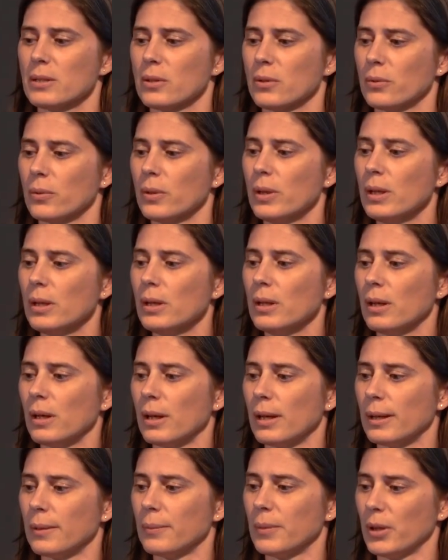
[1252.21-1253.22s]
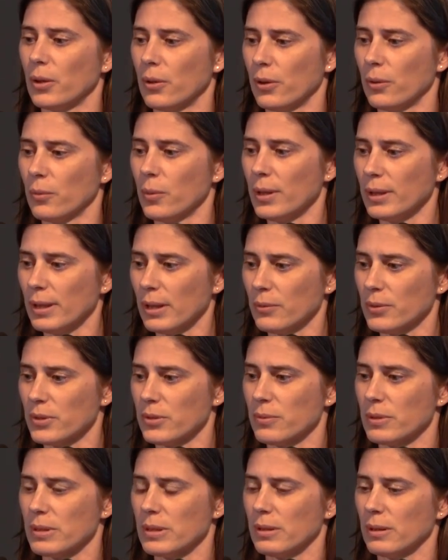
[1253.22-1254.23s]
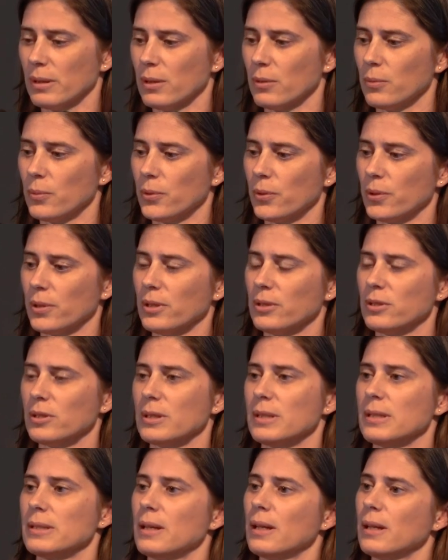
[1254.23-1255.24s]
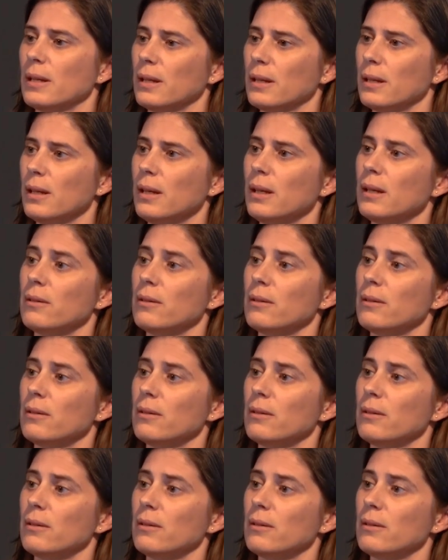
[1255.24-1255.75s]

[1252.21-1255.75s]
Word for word: So um, in R O one, I was recently awarded to study